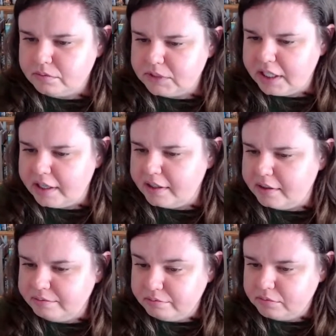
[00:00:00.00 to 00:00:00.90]

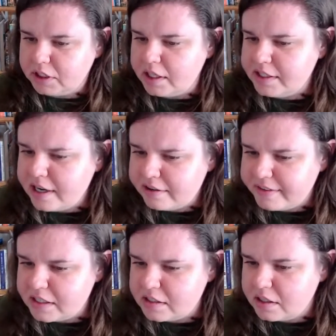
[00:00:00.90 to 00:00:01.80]
I clicked out of
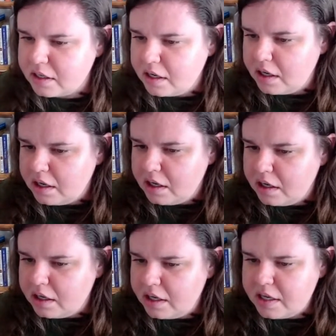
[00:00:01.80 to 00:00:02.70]
it.
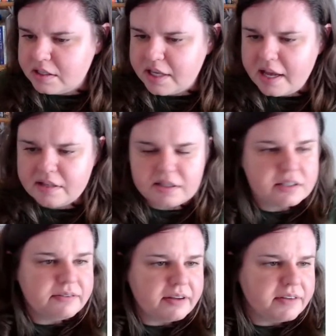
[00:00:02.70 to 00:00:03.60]
Is
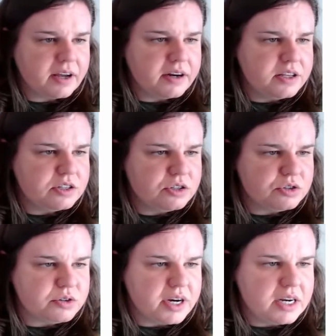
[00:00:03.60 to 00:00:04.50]
865 County
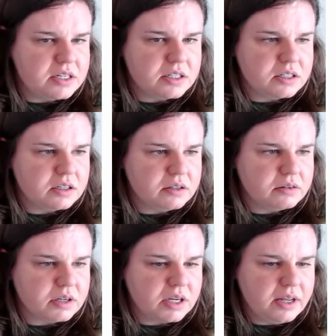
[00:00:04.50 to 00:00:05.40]
Street.
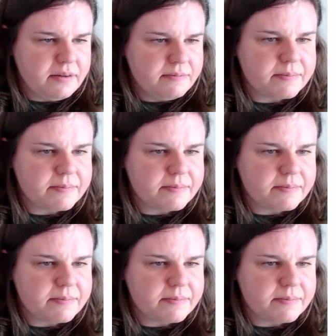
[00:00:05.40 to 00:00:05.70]
Okay.